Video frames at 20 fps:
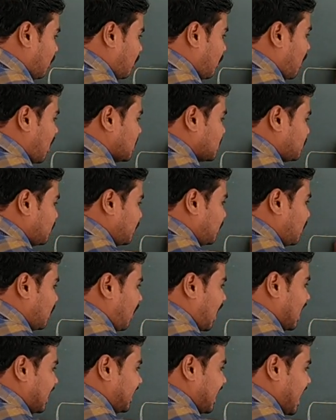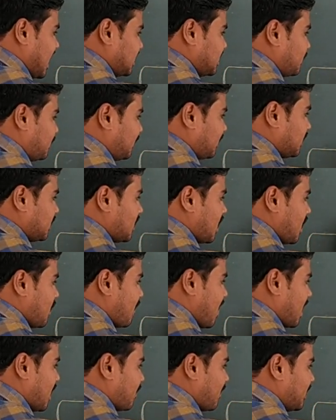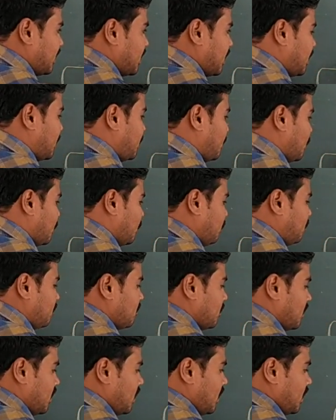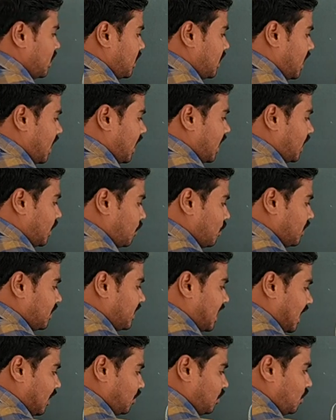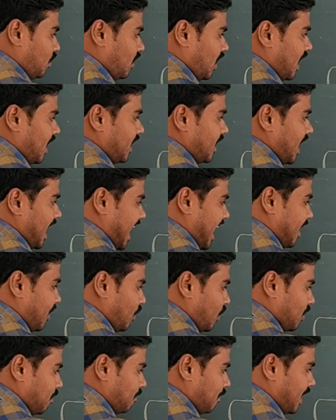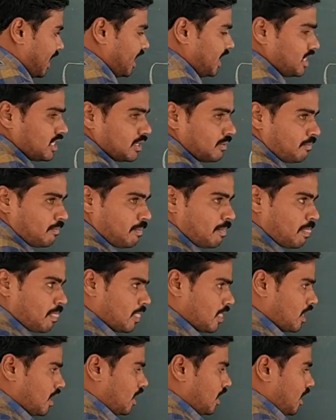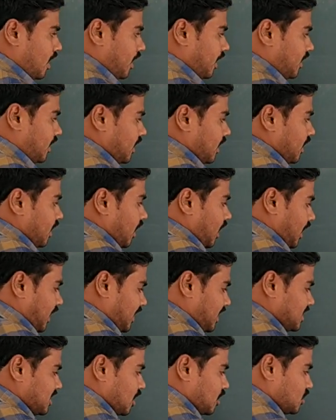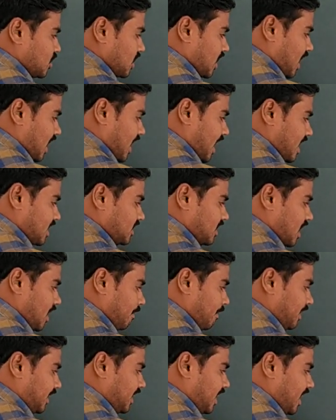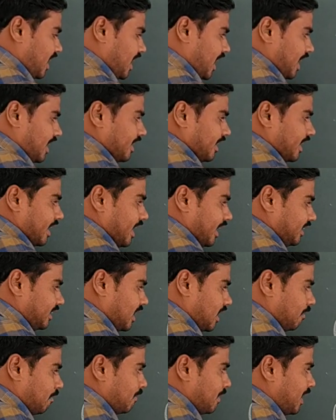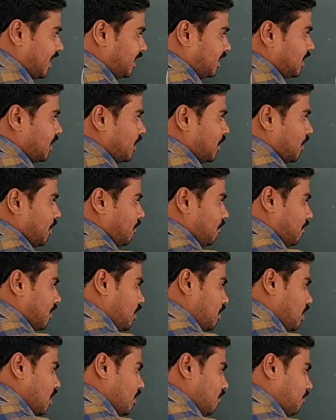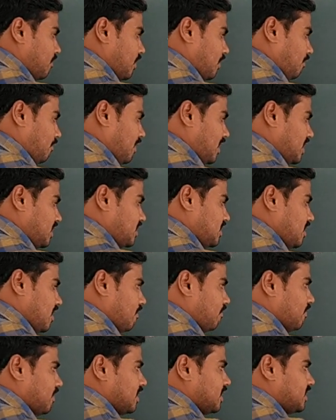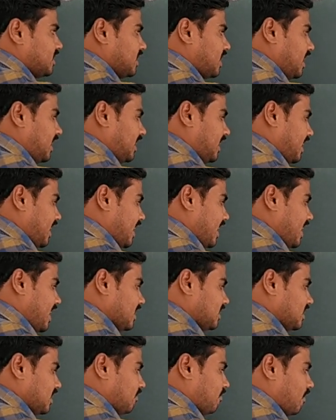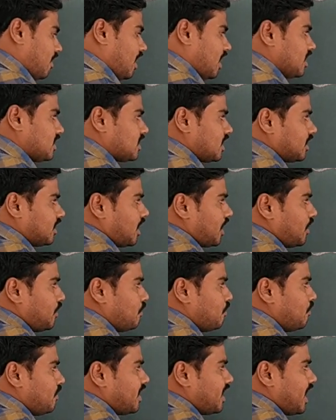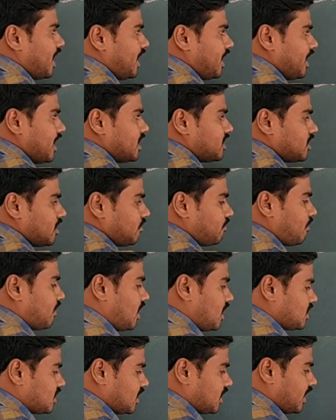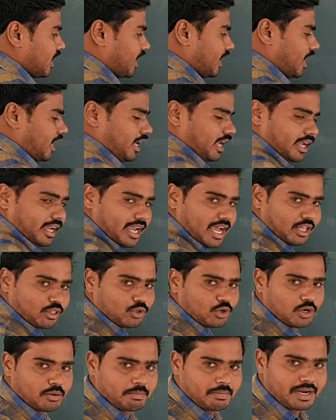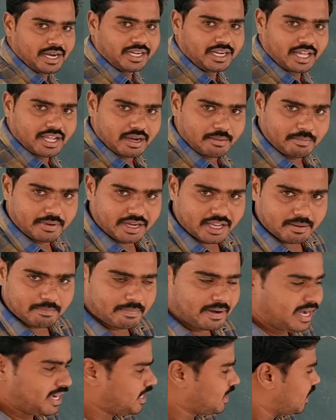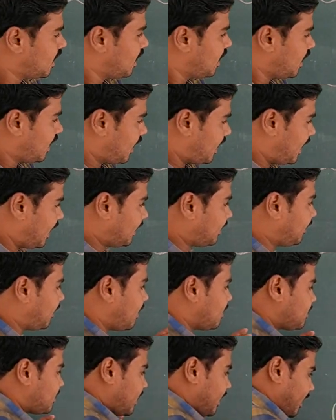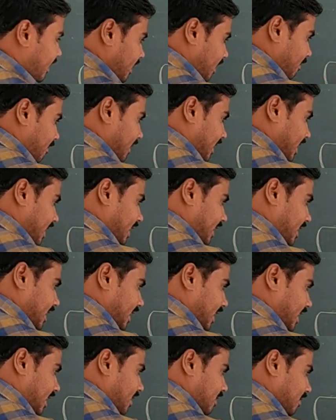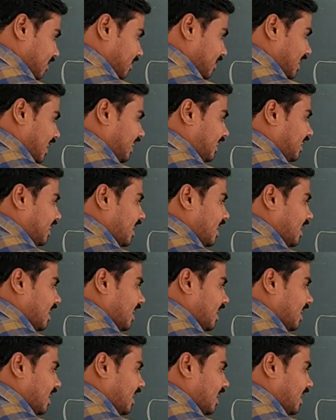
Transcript: quartz window attached with the evacuated tube. Here on cathode and anode plate. It is also called as emitter and collector plate. When a frequency of incident radiation falls on the UV radiation falls on the cathode plate or emitter plate, electrons are liberated. That